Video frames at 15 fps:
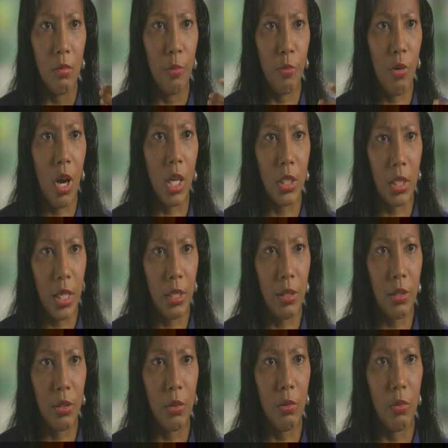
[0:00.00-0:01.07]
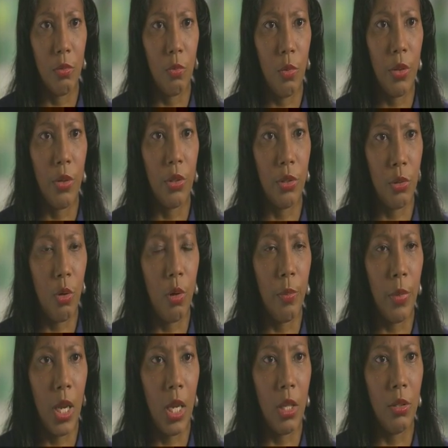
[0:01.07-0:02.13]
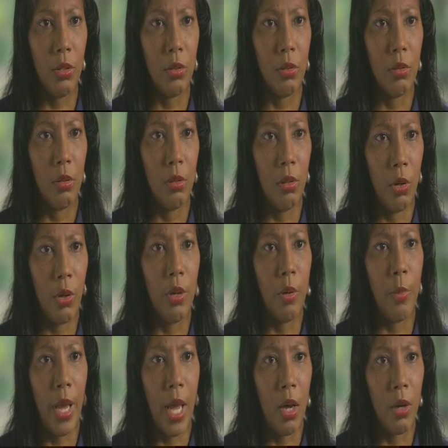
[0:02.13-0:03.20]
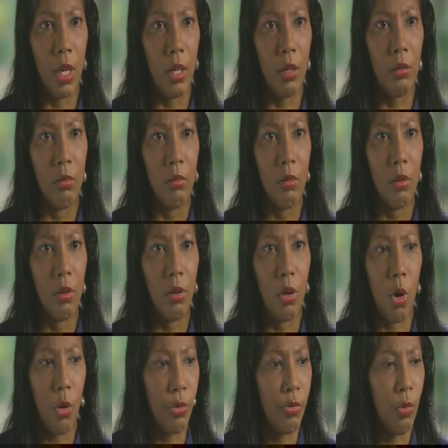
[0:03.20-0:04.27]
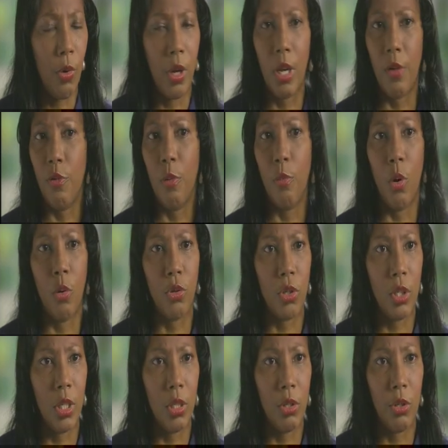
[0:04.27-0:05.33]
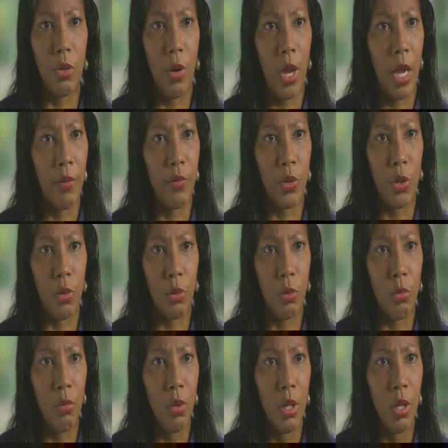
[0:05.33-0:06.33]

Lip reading: process what this all means, learn about it, go through whatever emotions you have to.